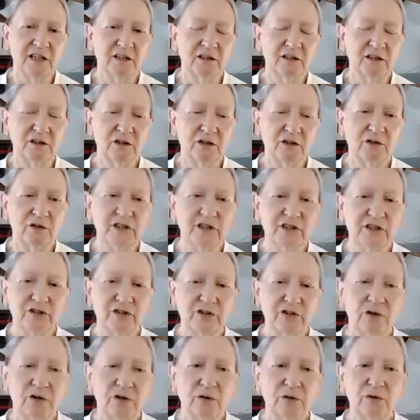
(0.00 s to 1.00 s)
God is
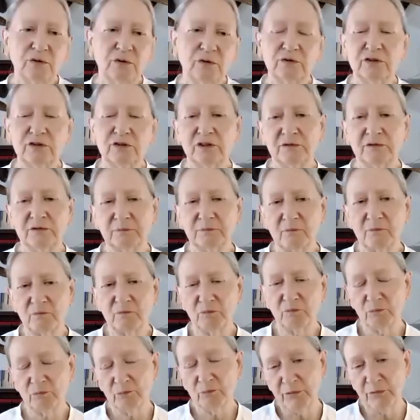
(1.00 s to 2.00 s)
called
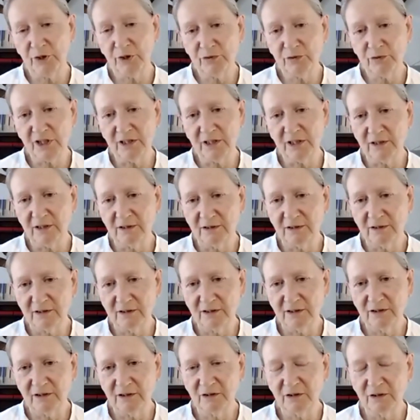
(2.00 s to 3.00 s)
beauty.
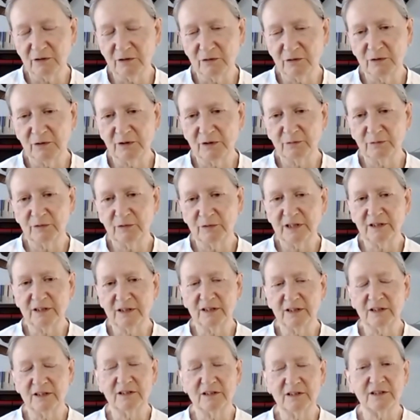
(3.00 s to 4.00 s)

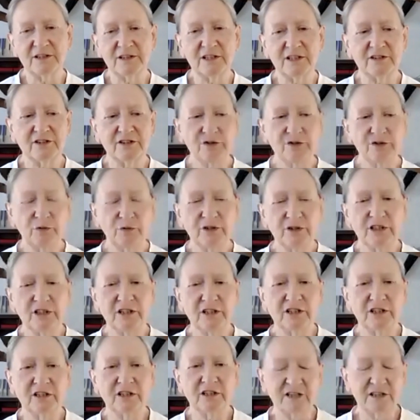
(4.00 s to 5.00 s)
When there is
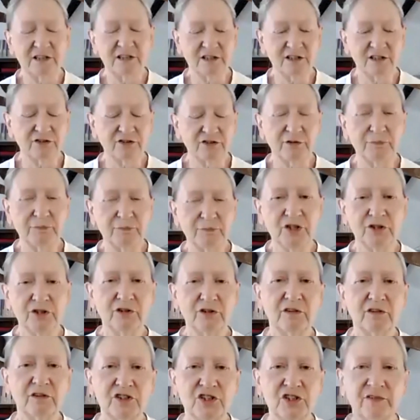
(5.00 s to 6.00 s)
one description
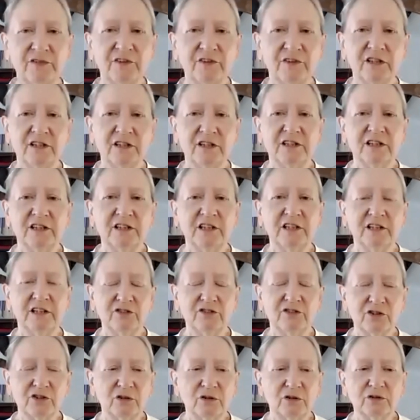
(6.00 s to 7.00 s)
of Shiva, he
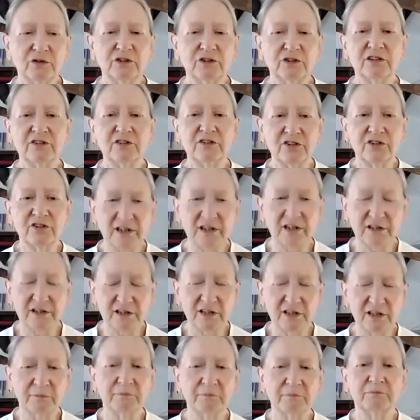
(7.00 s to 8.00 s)
is called
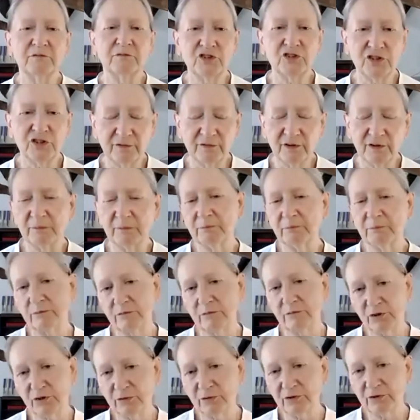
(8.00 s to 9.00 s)
Satyam Shivam
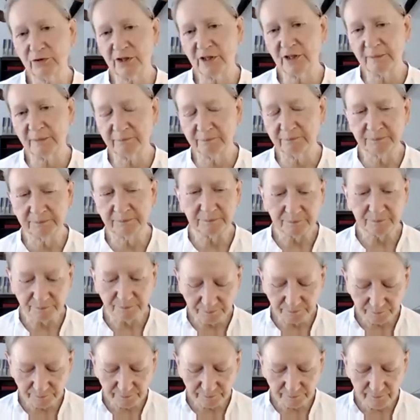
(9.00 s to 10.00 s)
Sundaram.
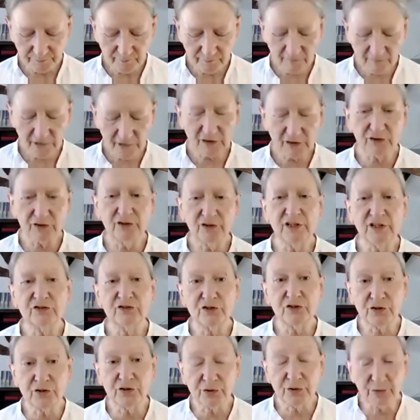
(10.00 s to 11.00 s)
So
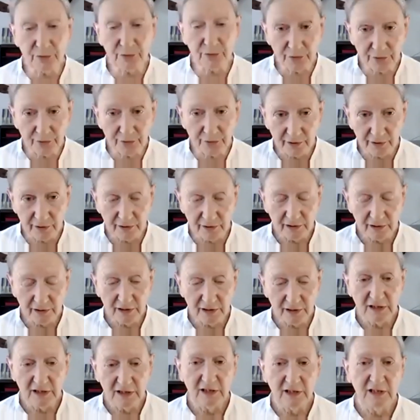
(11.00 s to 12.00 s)
he's truth,
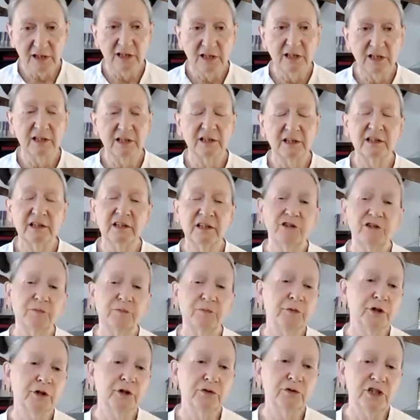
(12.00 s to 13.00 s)
he's
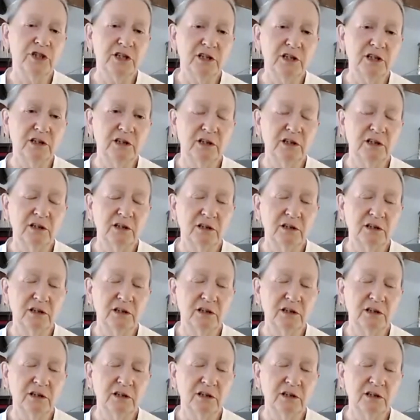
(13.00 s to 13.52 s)
beauty,